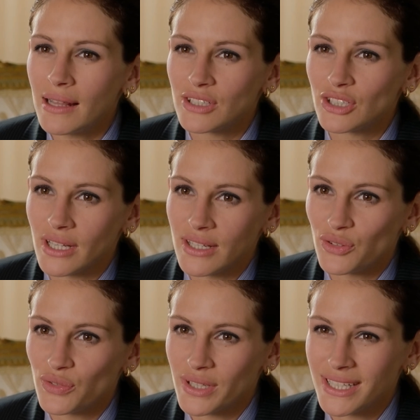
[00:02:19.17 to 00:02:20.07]
of speaking
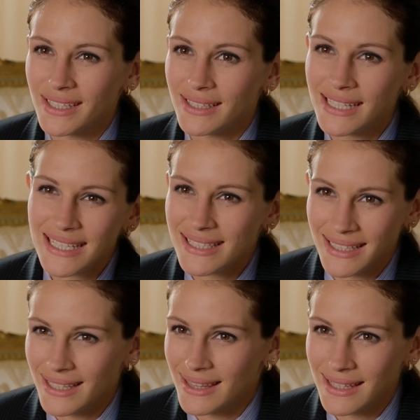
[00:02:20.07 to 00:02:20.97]
charming and
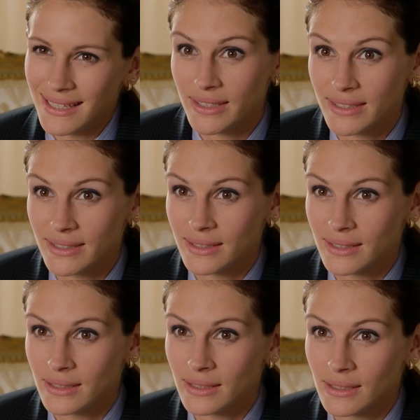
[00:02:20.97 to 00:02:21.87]
refreshing. She